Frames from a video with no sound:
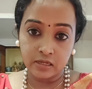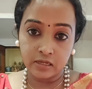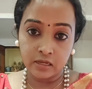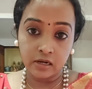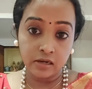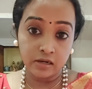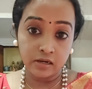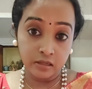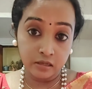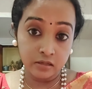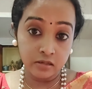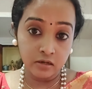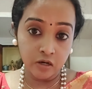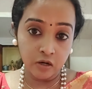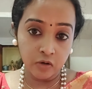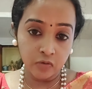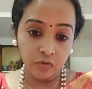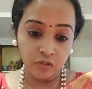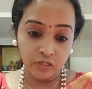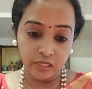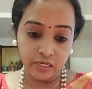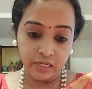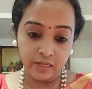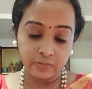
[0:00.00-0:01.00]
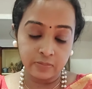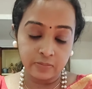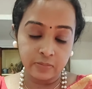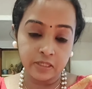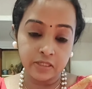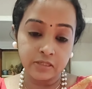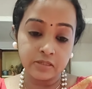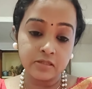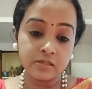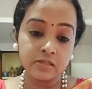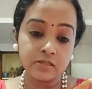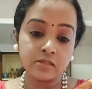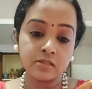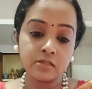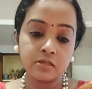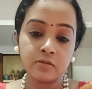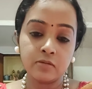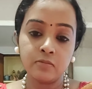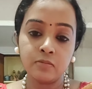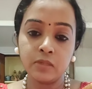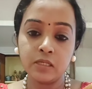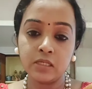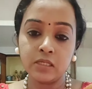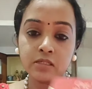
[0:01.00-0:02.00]
Clear out the debris
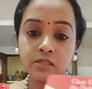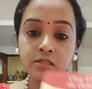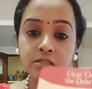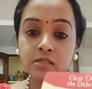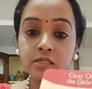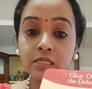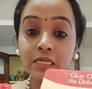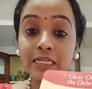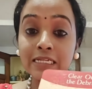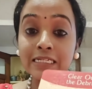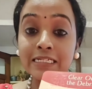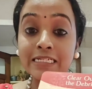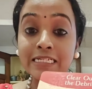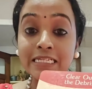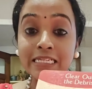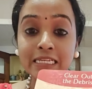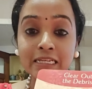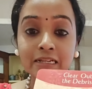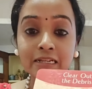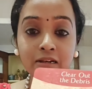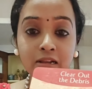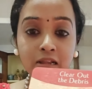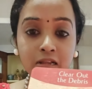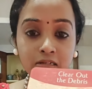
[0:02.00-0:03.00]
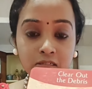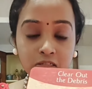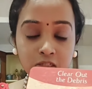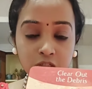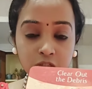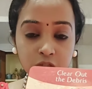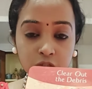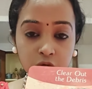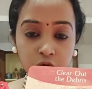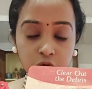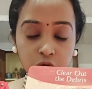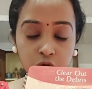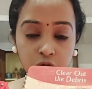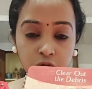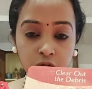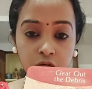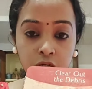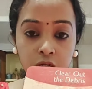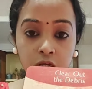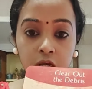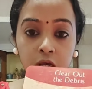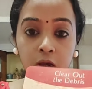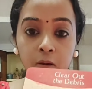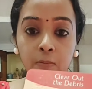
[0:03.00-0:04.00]
means declutter your
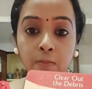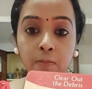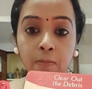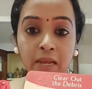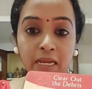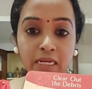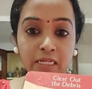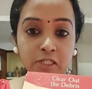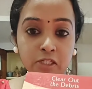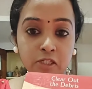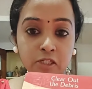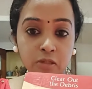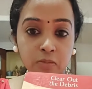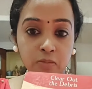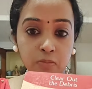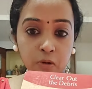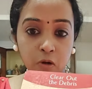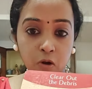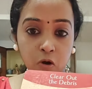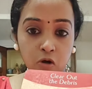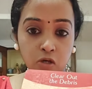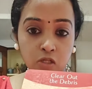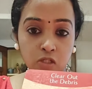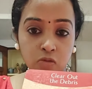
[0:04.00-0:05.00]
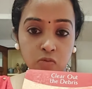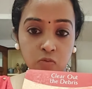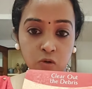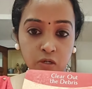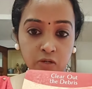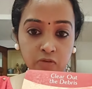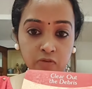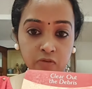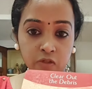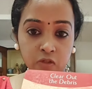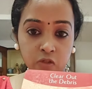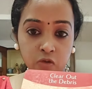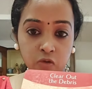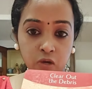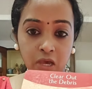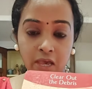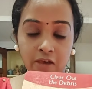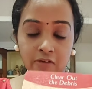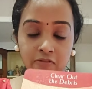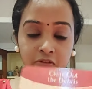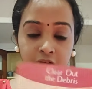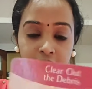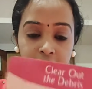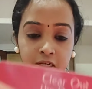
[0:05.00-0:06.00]
mental blocks, whatever you
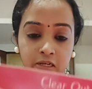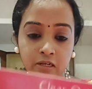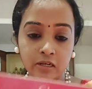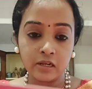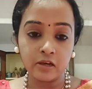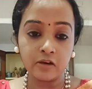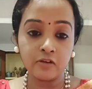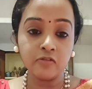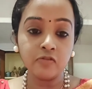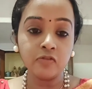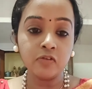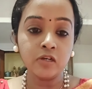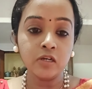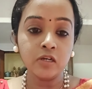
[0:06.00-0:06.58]
have right now.